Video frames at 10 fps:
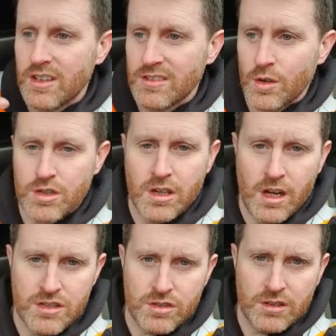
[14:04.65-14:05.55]
a social
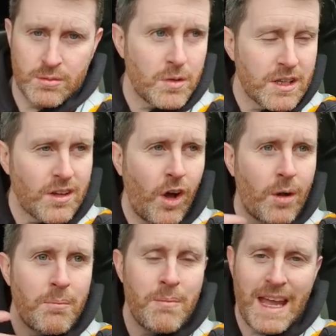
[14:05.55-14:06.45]
construct. It's
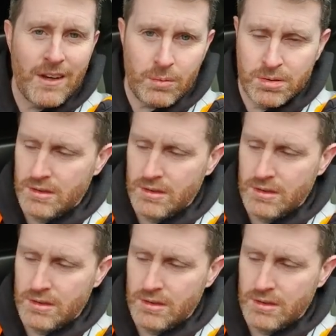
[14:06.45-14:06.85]
all made up.